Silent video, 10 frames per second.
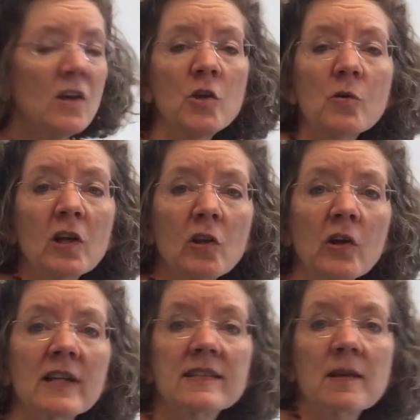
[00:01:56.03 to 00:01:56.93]
You can
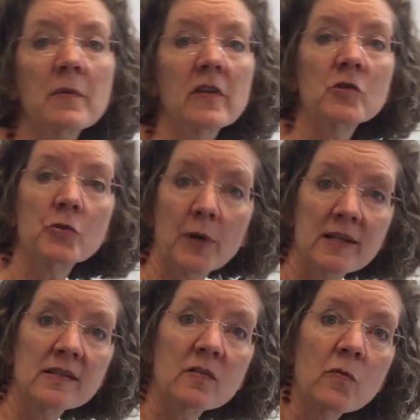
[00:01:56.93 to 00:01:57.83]
look at some of the
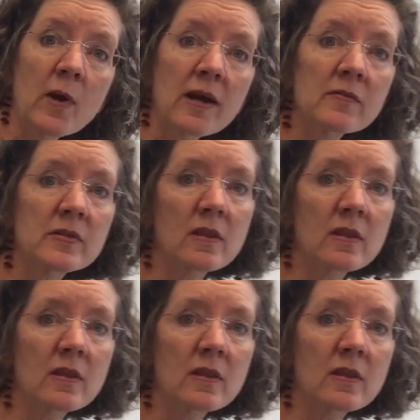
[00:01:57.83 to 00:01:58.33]
traits of waves,